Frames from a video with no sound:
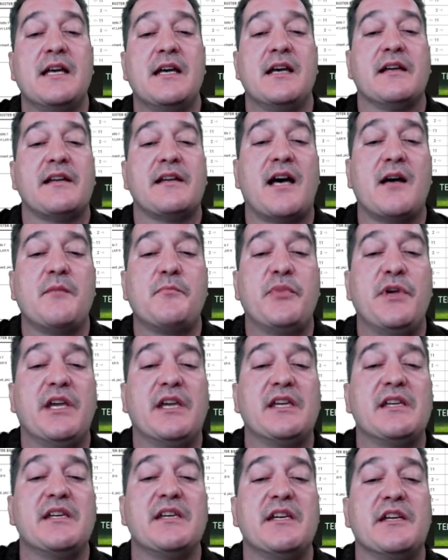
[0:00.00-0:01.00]
Now I'm
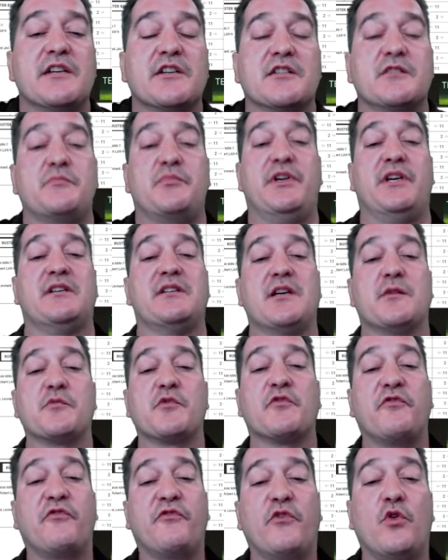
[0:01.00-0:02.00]
picking here at pick number
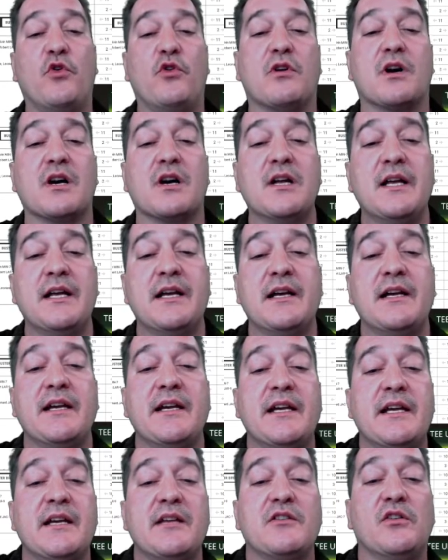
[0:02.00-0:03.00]
4.
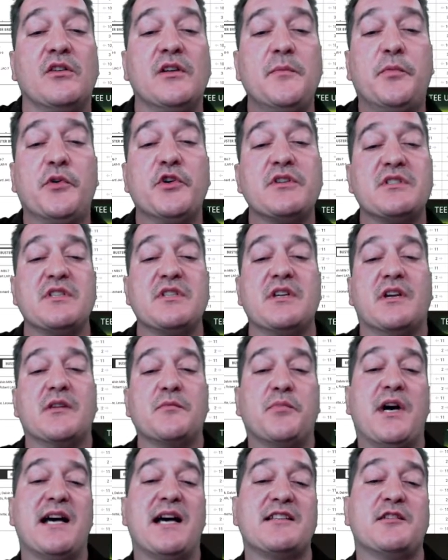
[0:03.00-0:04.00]
The only person that could
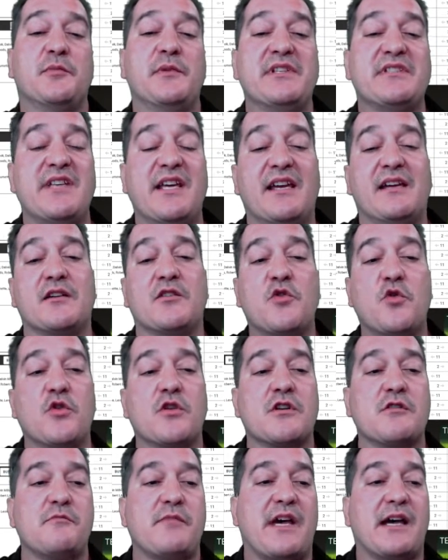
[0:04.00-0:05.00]
possibly take a
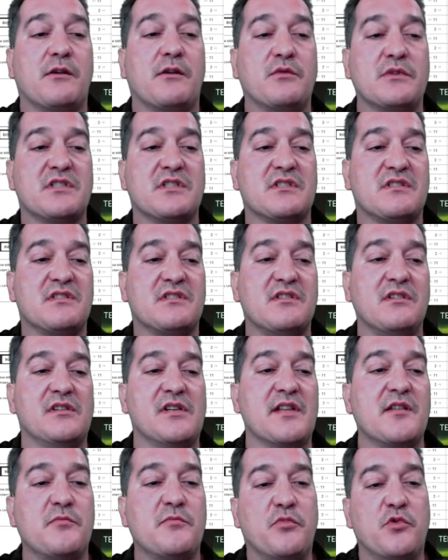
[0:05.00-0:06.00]
quarterback, which is still on
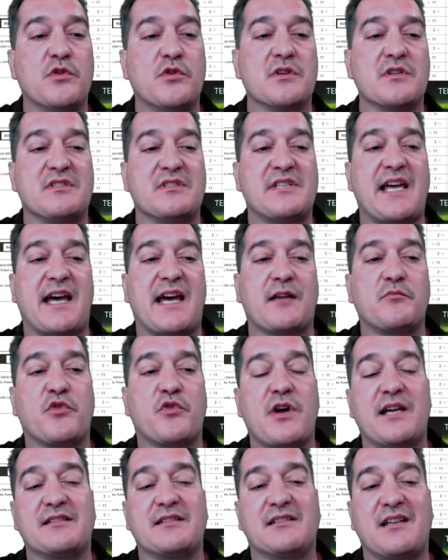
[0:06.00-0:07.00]
the board, is Dak
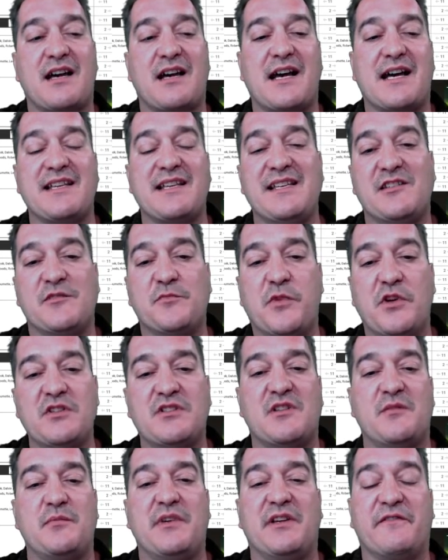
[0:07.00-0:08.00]
Prescott. He's supposed to
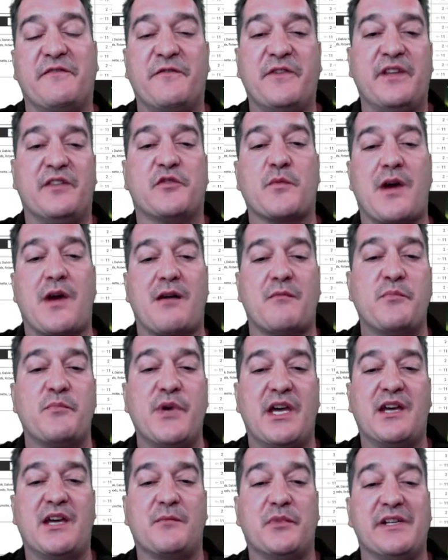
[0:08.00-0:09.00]
be a 5th round
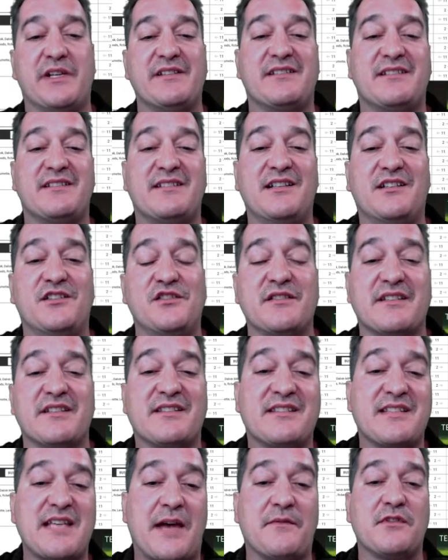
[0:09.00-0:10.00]
pick, but he's still in the
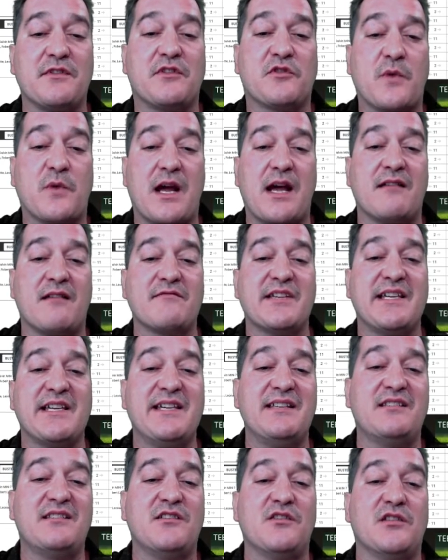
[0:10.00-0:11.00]
7th round.
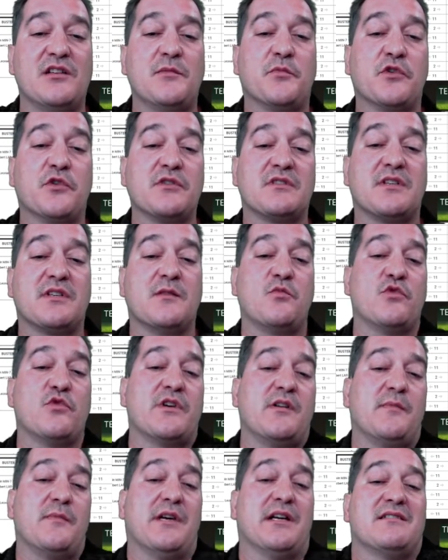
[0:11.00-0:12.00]
He's the only person I'm worried
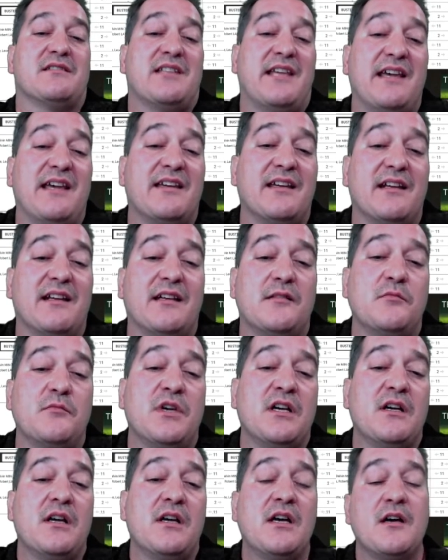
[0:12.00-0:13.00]
about taking him.
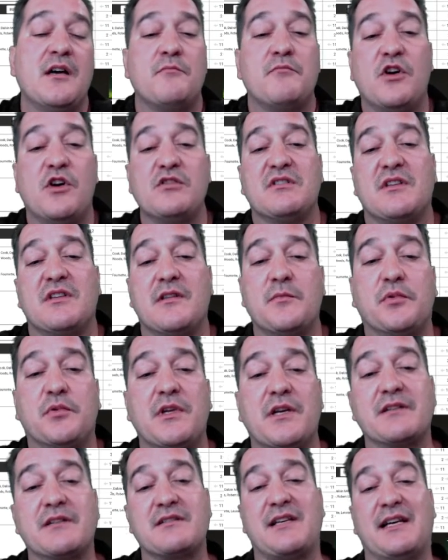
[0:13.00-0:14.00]
Most of the
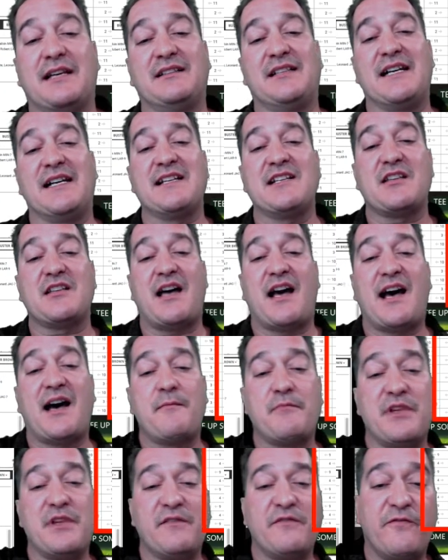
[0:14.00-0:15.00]
players I liked
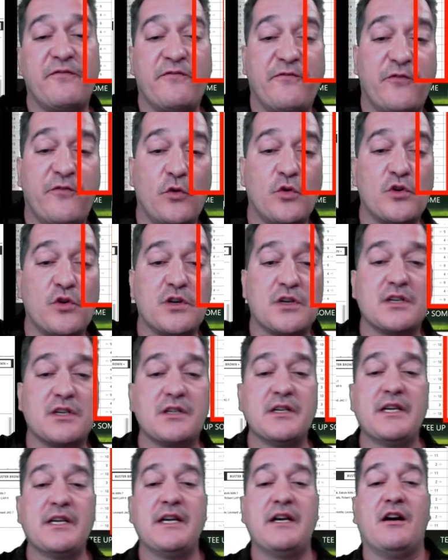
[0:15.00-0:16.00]
before
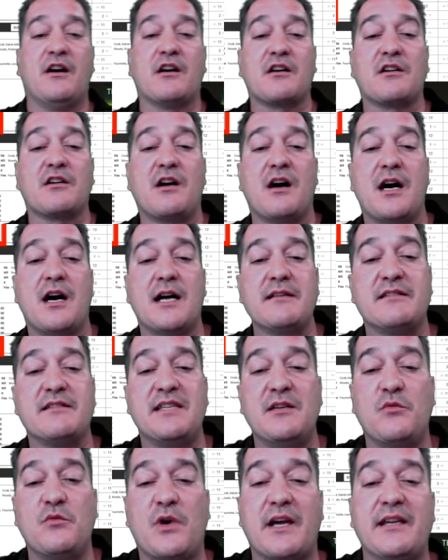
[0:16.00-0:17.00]
are gone.
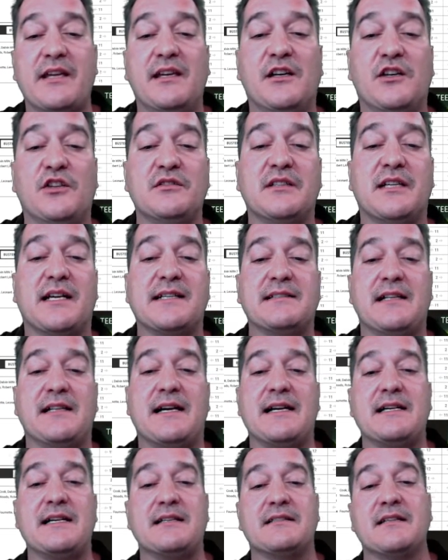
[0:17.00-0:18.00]
T.Y. Hilton I
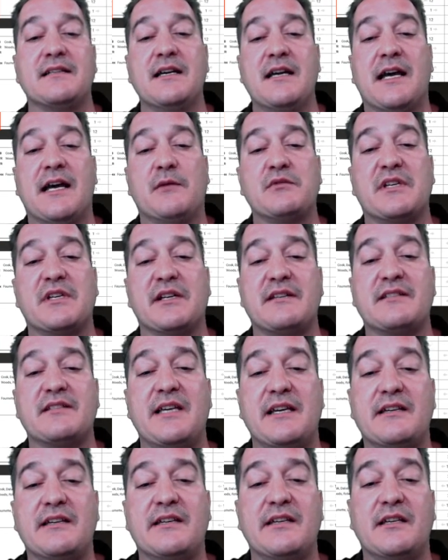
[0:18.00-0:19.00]
liked. I was going to
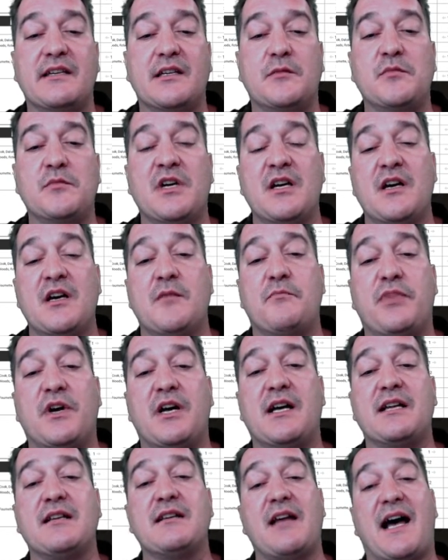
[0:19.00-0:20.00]
take him.
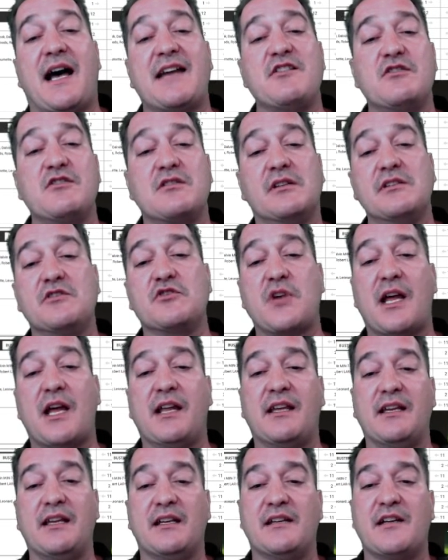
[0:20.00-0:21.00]
but I usually try to
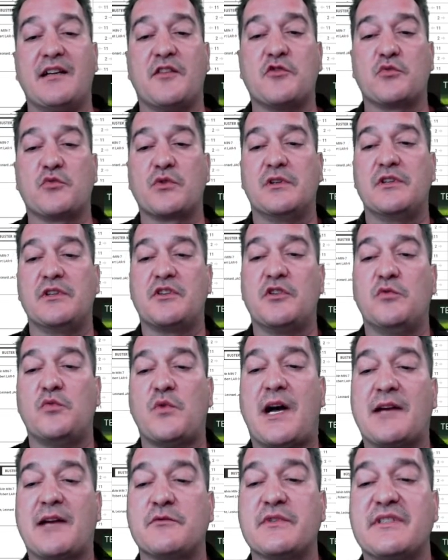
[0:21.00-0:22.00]
get another really good
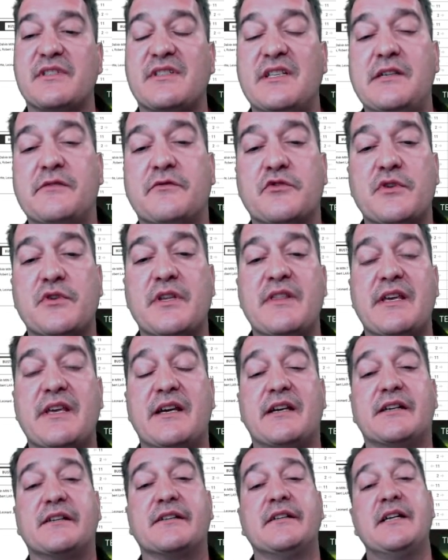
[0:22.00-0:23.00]
wide receiver in
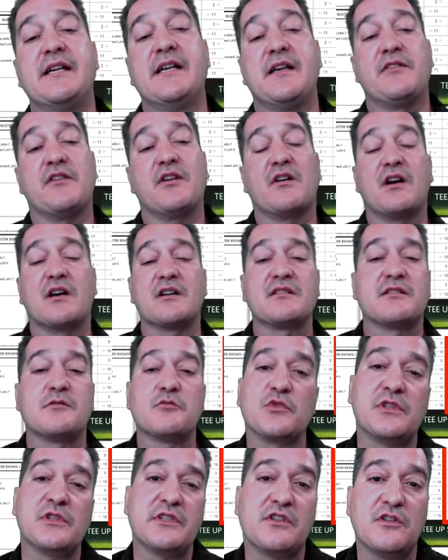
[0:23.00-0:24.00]
there. There are some
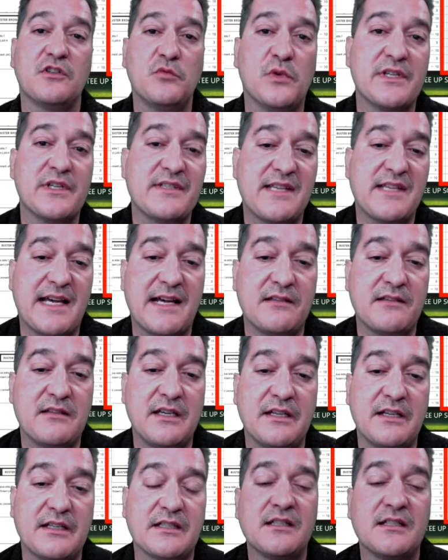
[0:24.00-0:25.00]
really good ones out
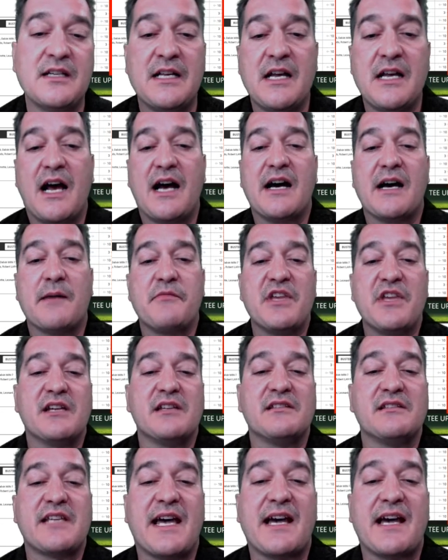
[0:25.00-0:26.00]
there. I'm thinking
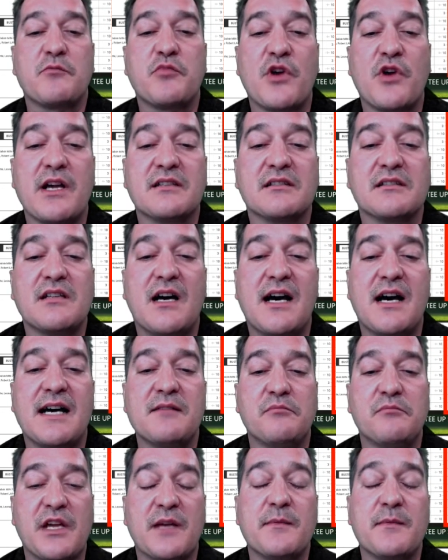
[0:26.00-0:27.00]
Dak Prescott,
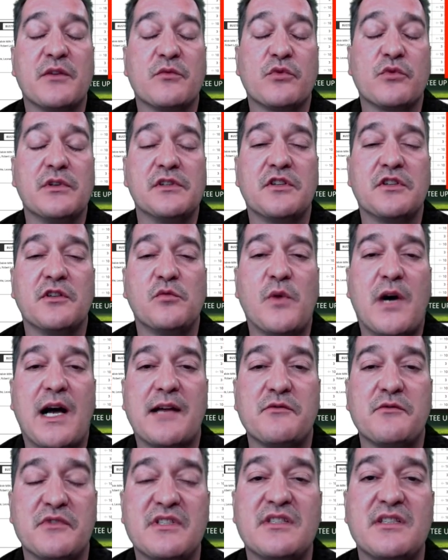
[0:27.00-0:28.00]
maybe a really good
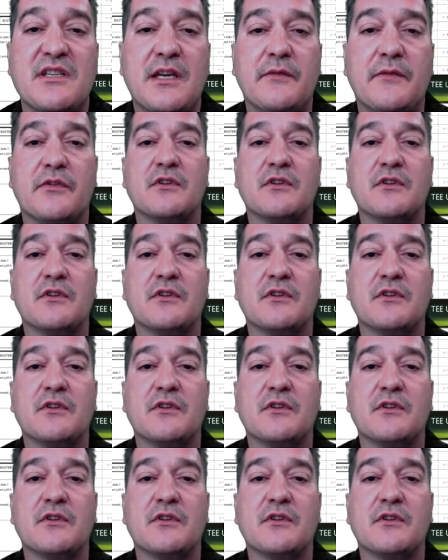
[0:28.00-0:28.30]
quarterback.